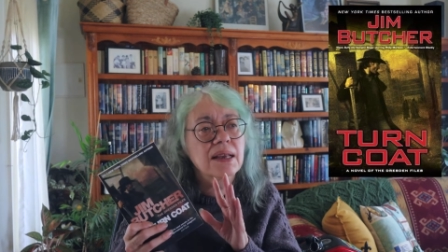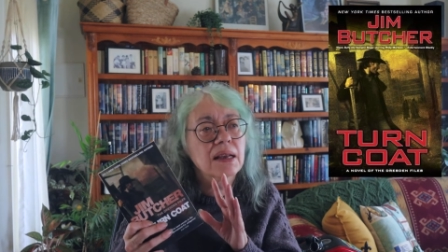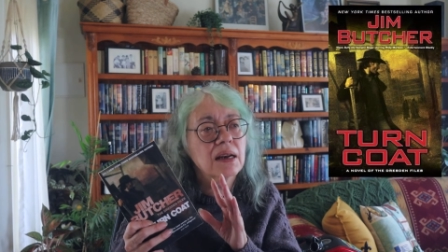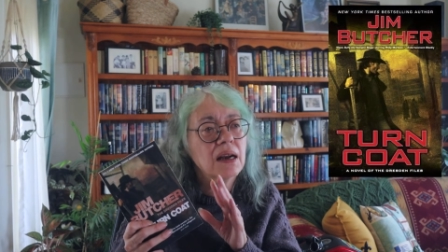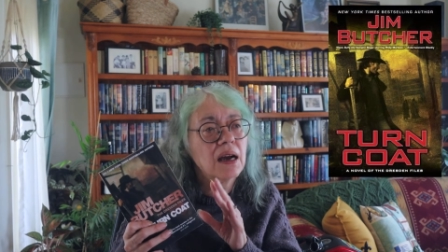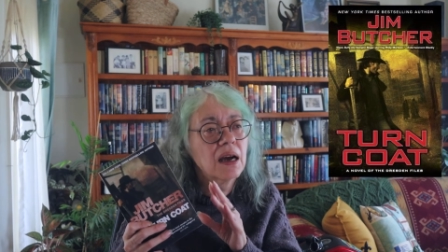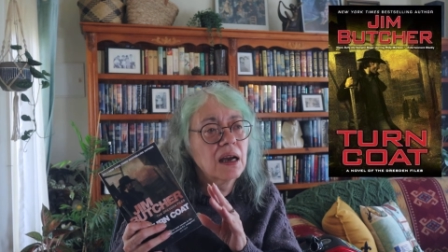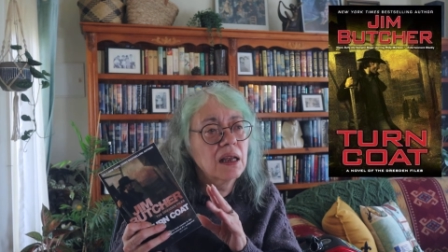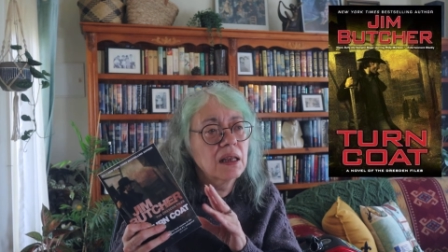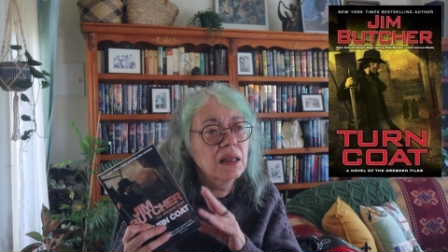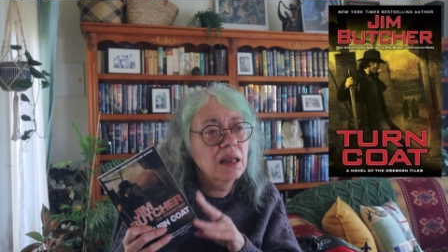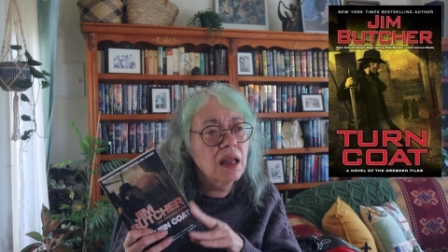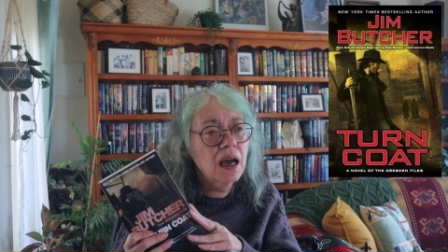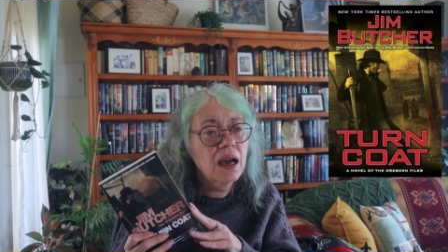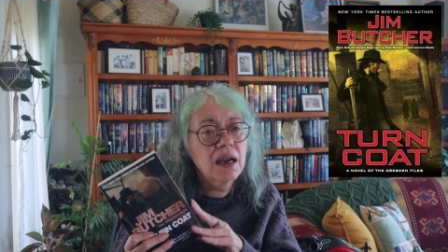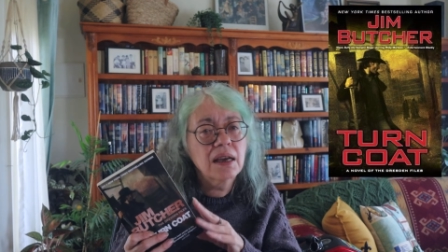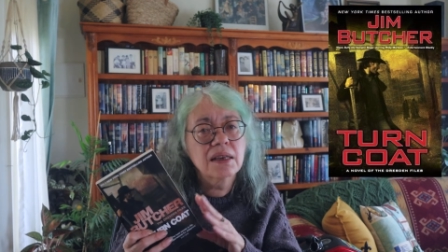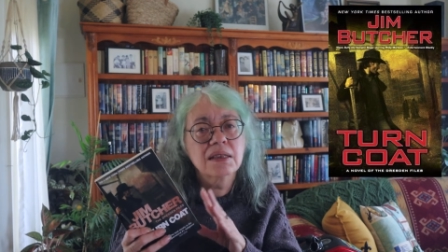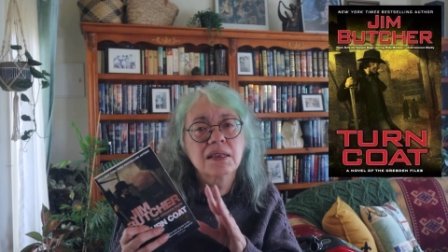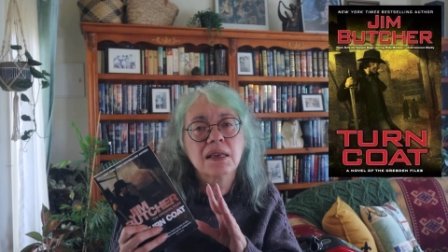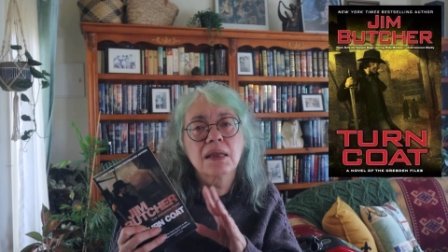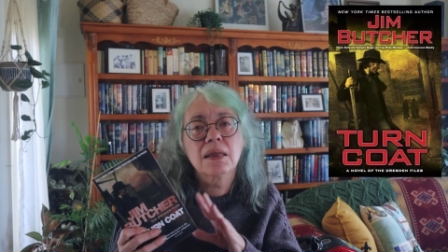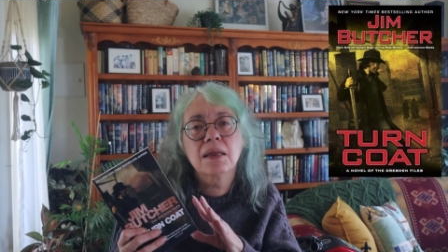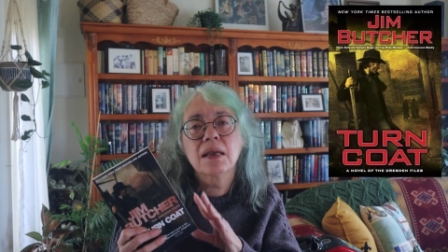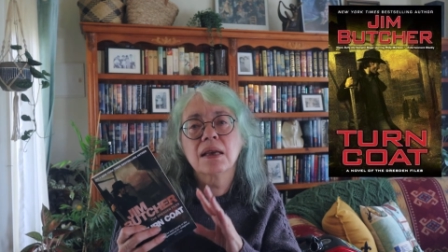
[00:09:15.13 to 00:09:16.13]
that I
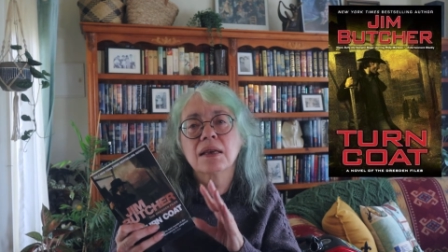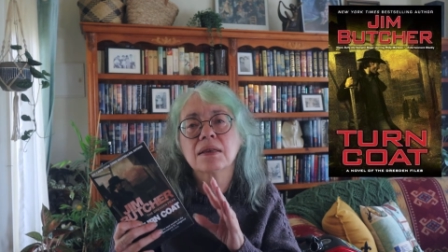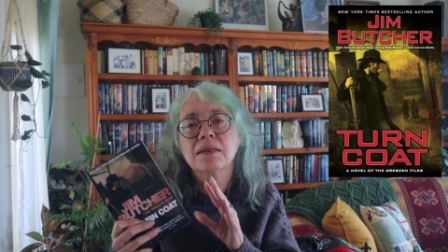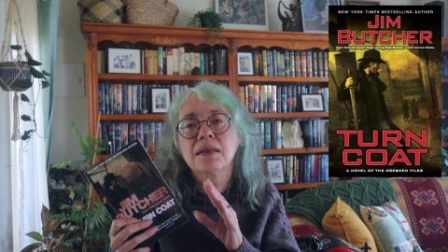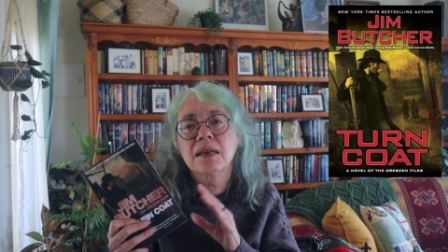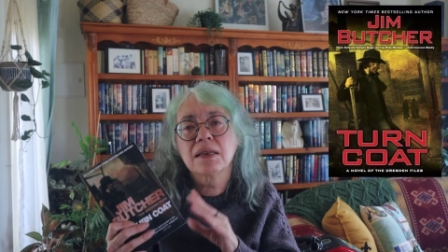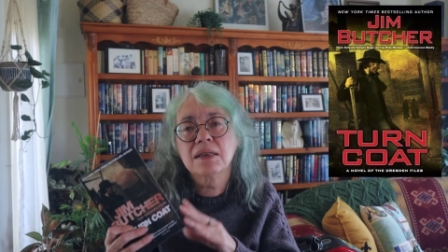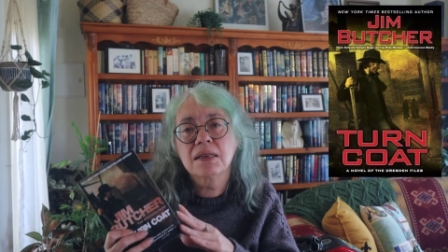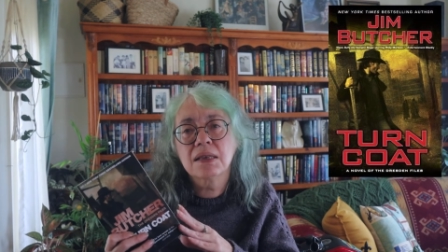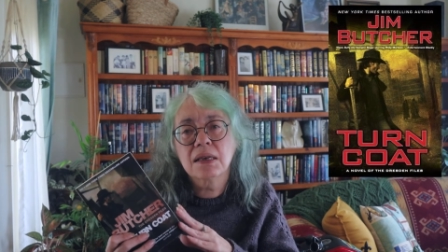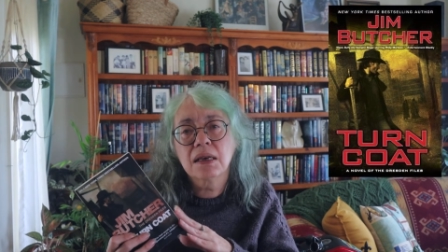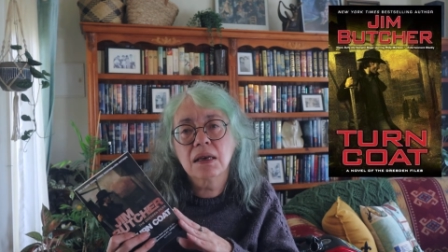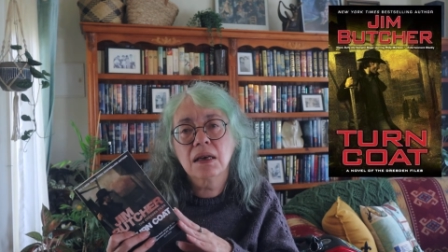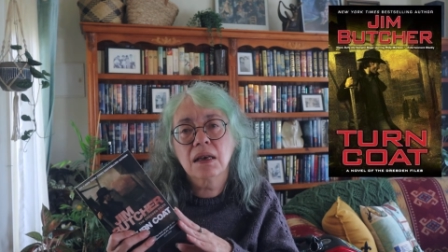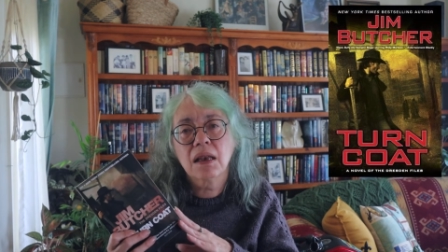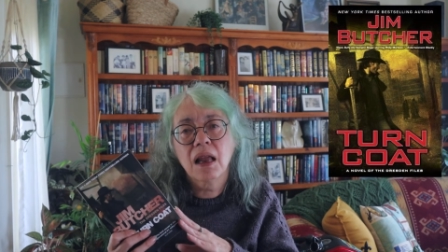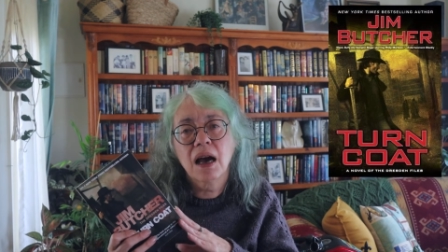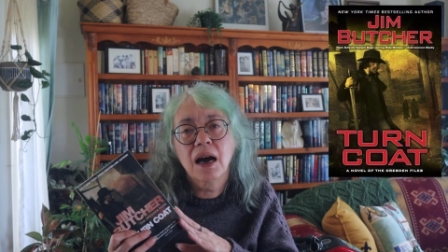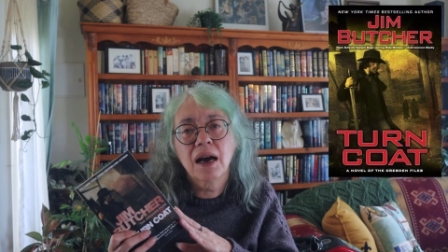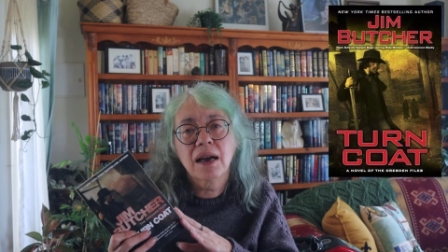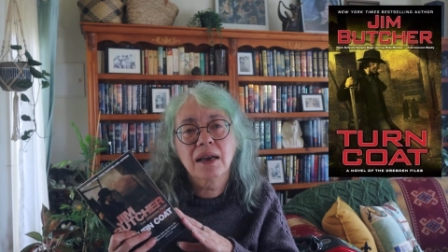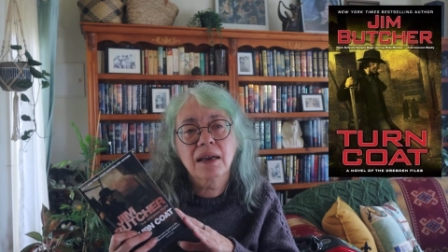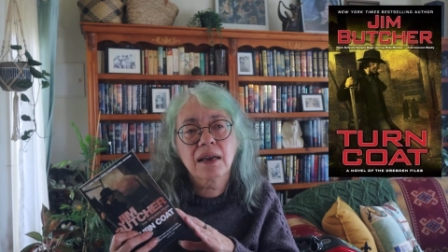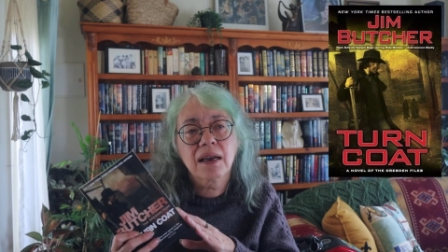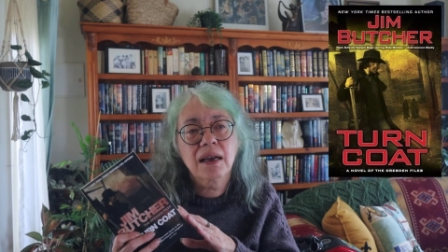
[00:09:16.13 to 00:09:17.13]
liked and things I didn't
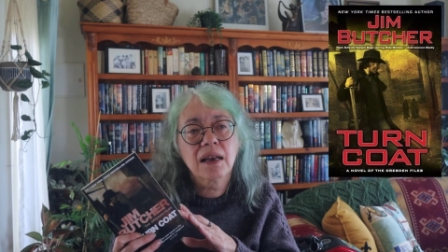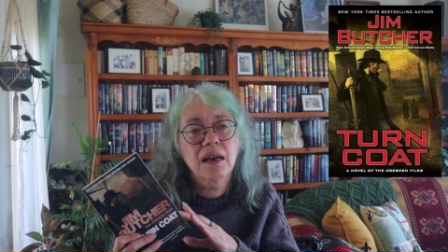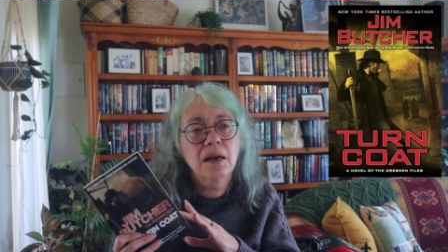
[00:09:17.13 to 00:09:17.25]
like,